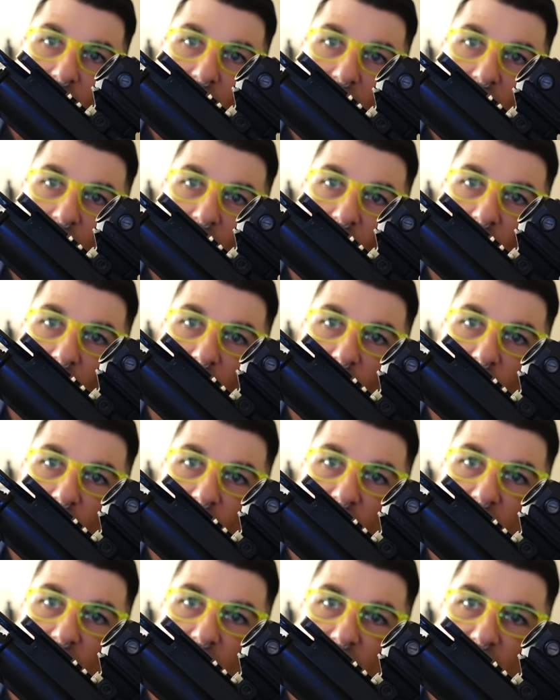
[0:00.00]
Alright, you can
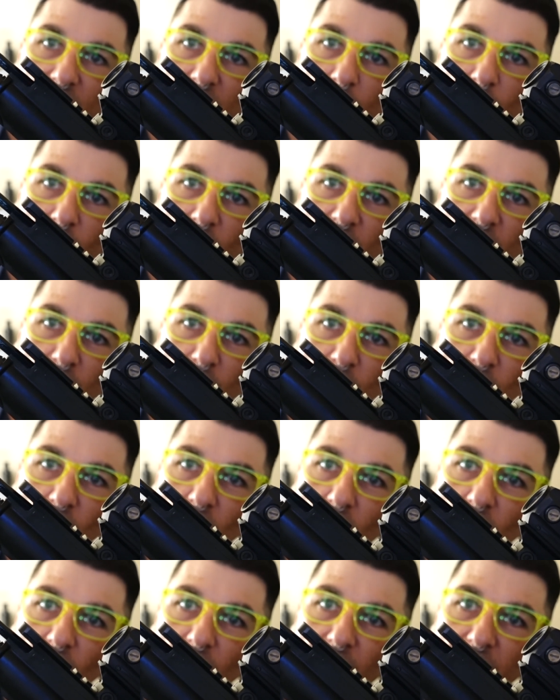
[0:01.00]
see the taper in the bolt
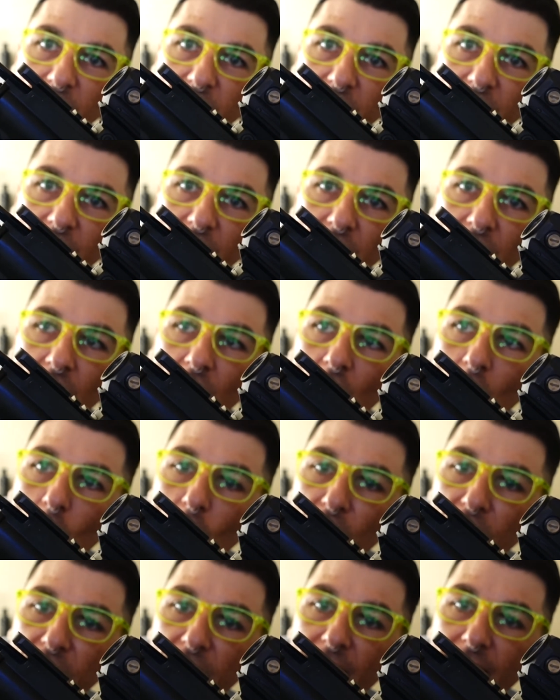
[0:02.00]
right there.
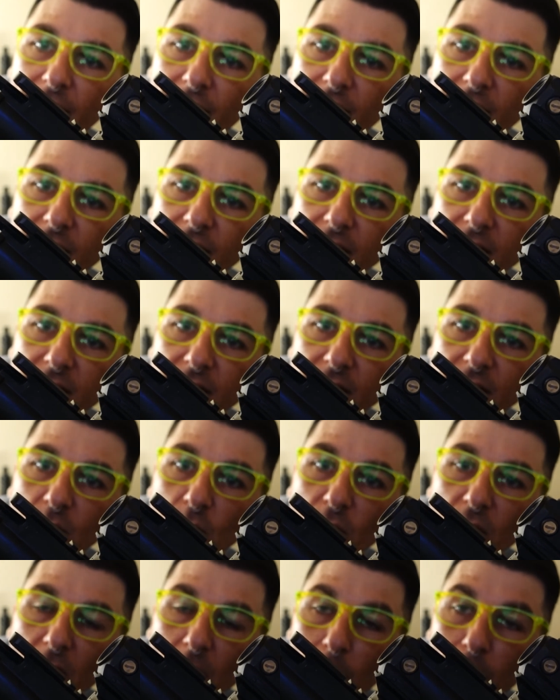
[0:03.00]
What that is
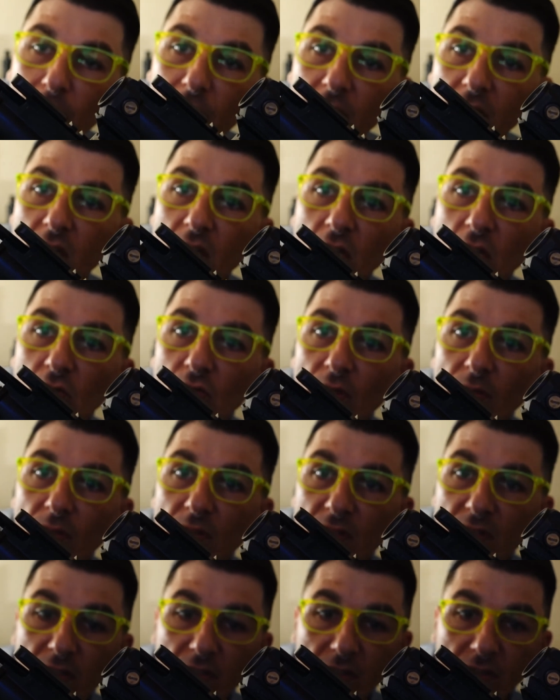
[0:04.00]
with a piston-driven
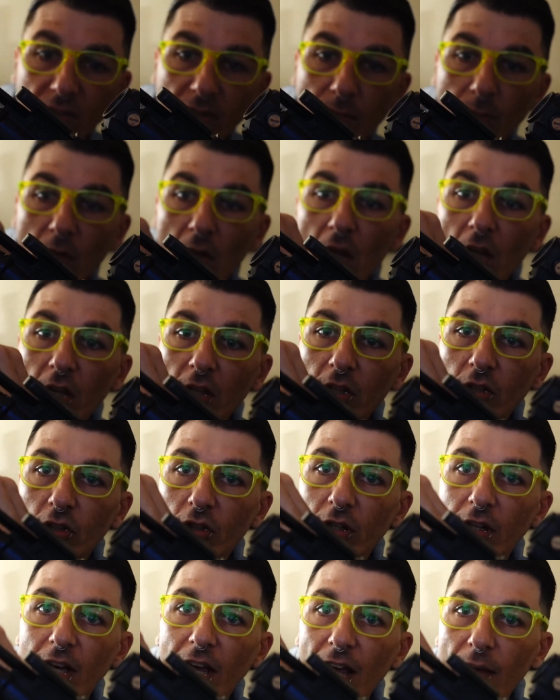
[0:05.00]
system, you're
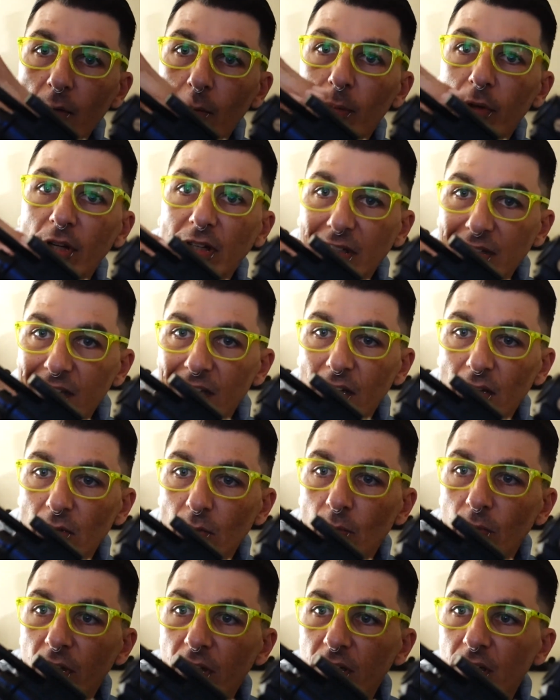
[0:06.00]
going to have a bit of tilt
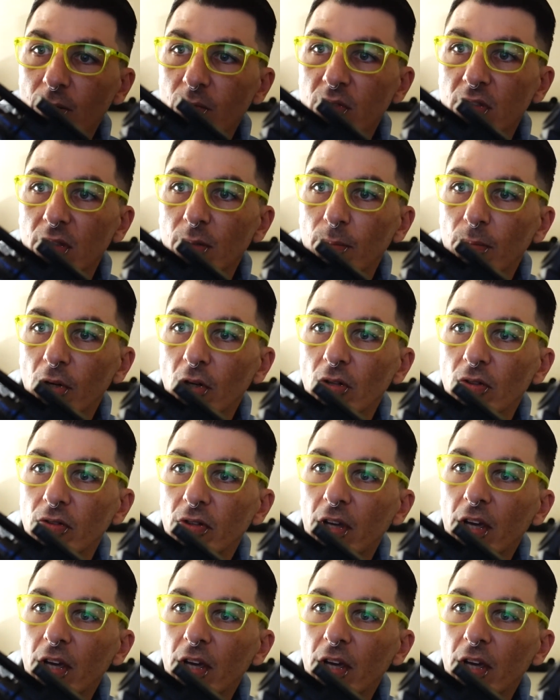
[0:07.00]
when it comes to the bolt.